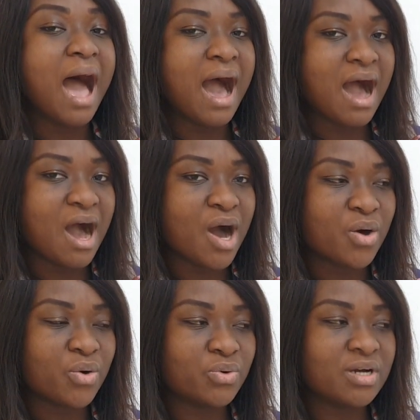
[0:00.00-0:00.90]

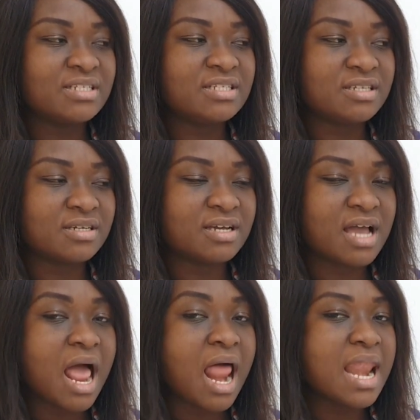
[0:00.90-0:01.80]
L-O-U-D.
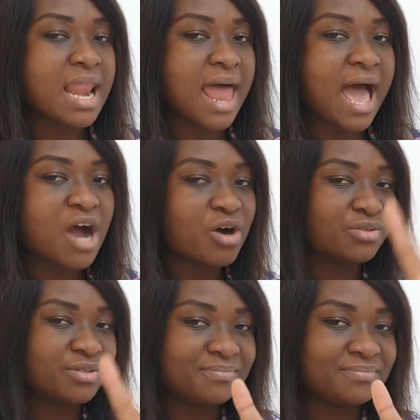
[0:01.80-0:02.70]

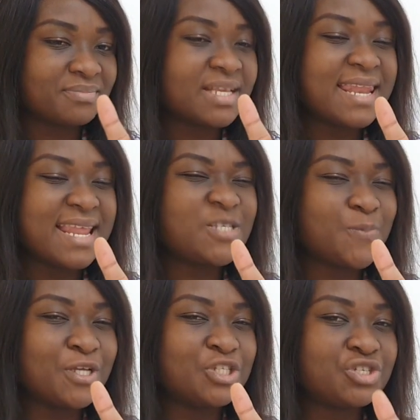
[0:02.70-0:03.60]
Loud. Let's
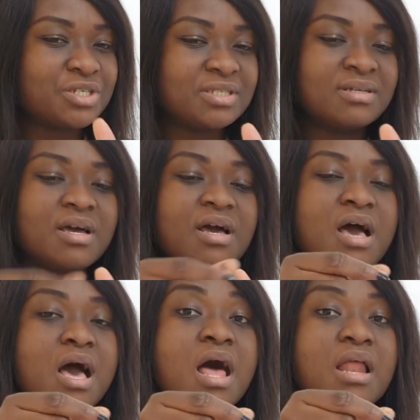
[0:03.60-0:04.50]
pinch it.
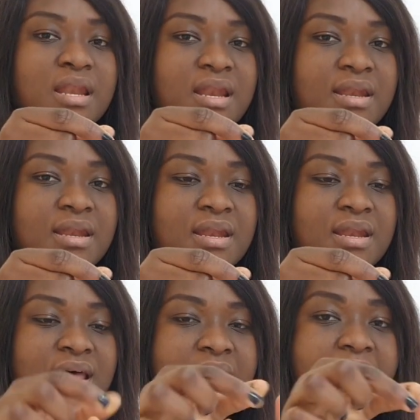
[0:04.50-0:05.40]

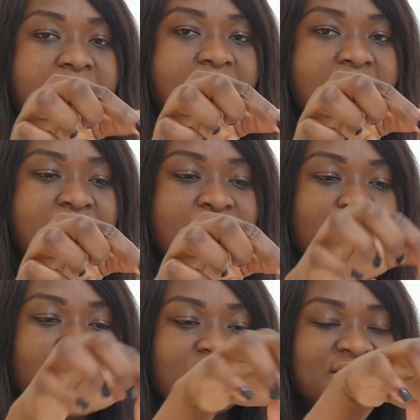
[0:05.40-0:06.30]

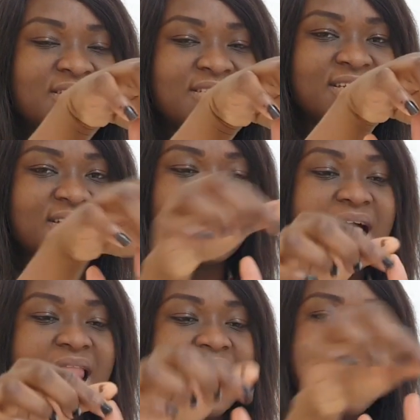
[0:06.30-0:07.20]
L-O-U-D.
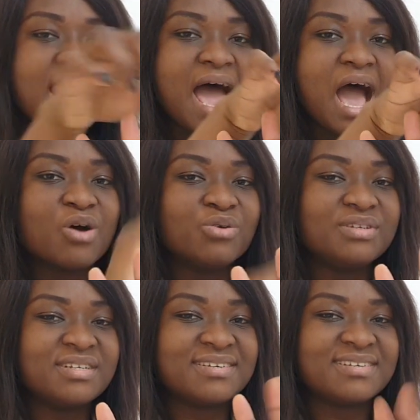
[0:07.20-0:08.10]

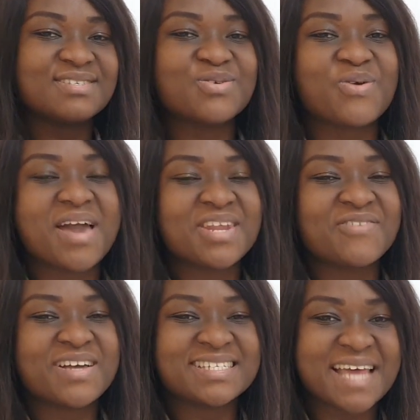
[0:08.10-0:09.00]
Loud. So go ahead and
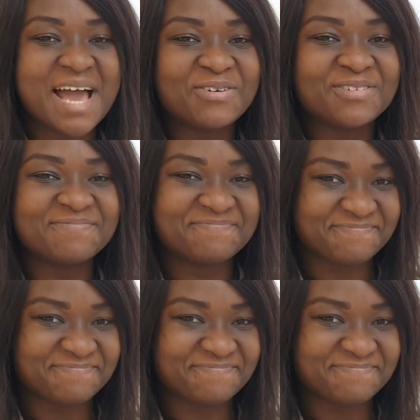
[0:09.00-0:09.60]
write it down.